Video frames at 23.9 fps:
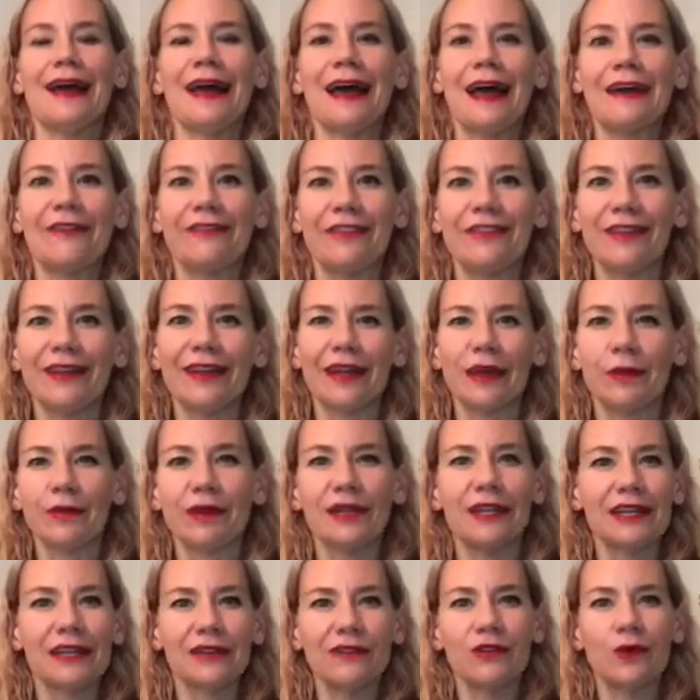I feel like I'm going
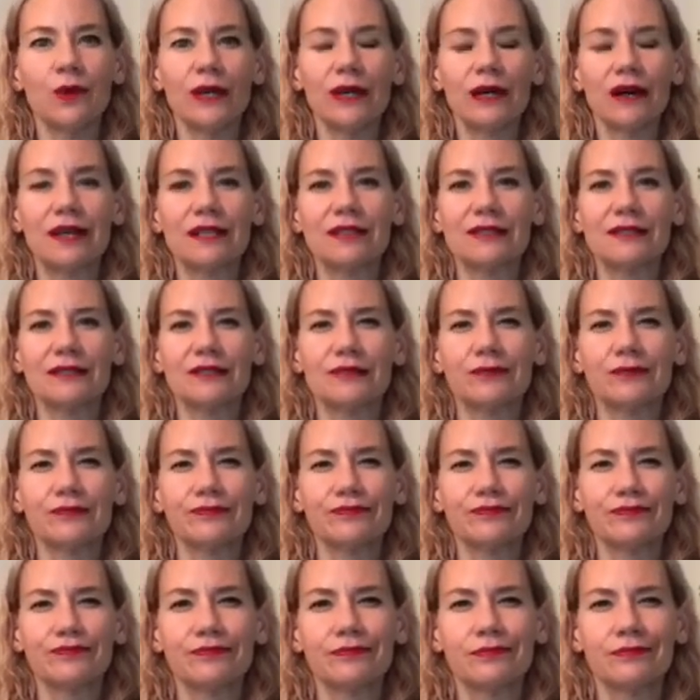to give you a costume.
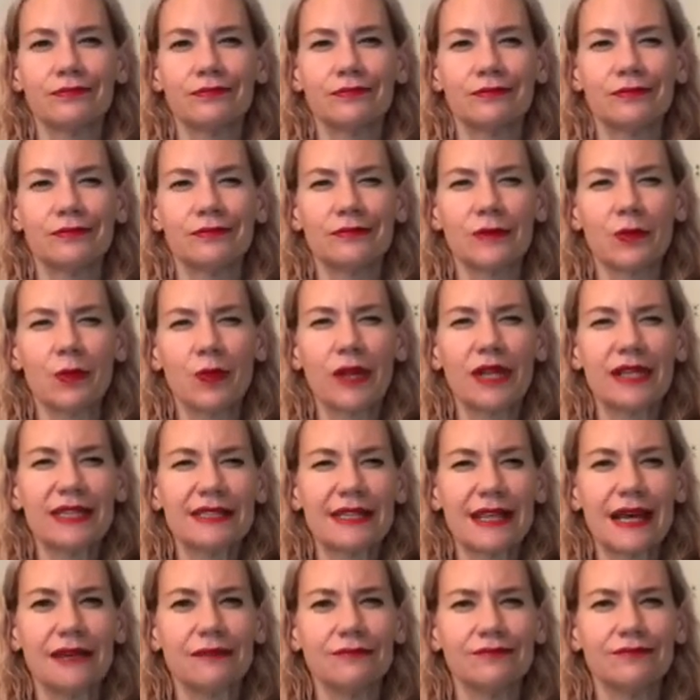What is
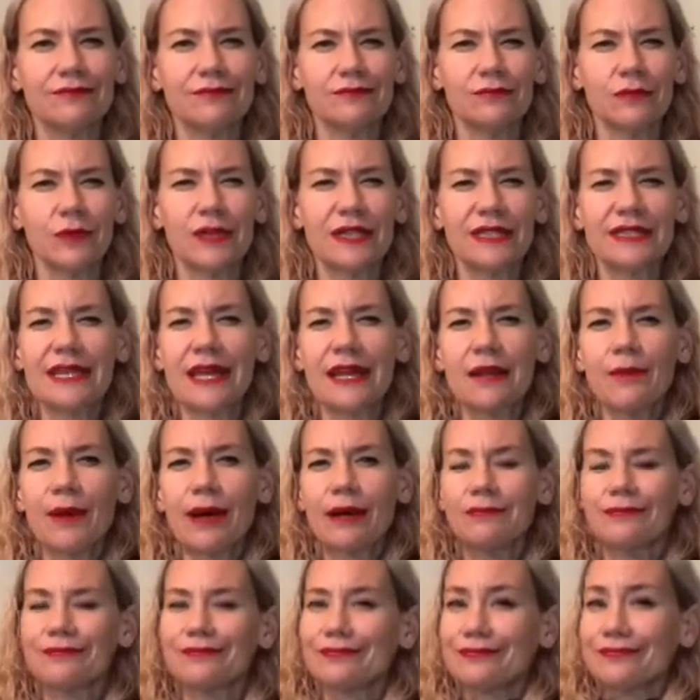that? What is that
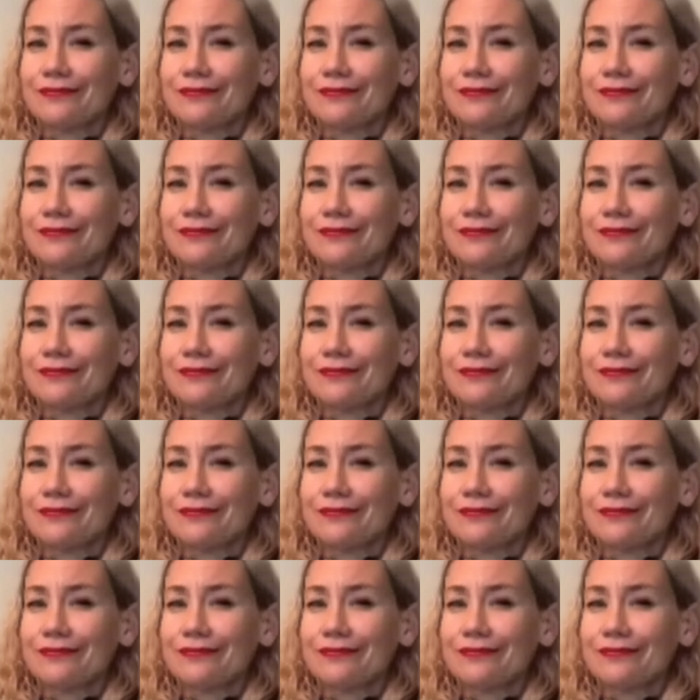about?